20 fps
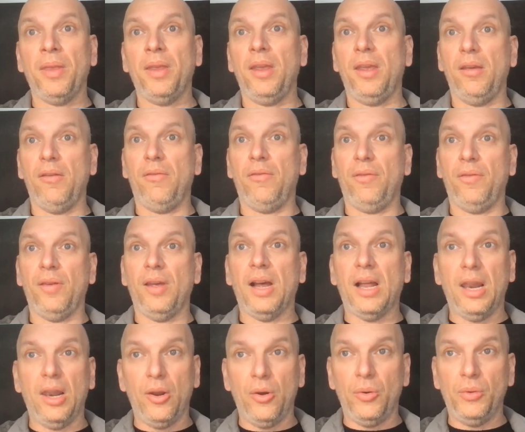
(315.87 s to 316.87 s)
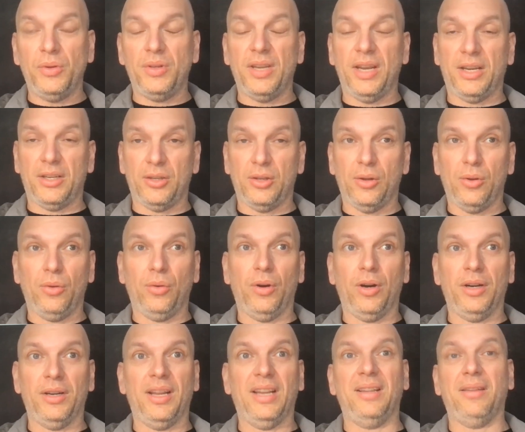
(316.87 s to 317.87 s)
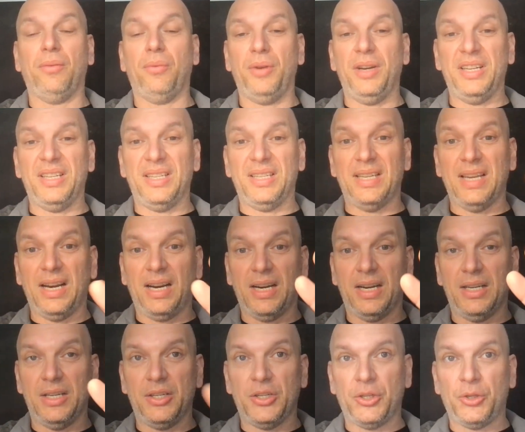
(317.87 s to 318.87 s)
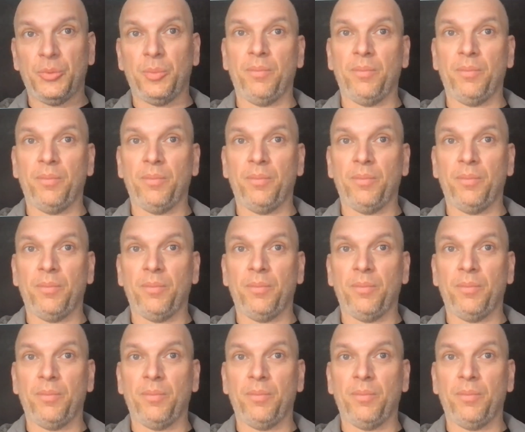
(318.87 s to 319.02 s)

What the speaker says: if a load takes longer than 3 seconds,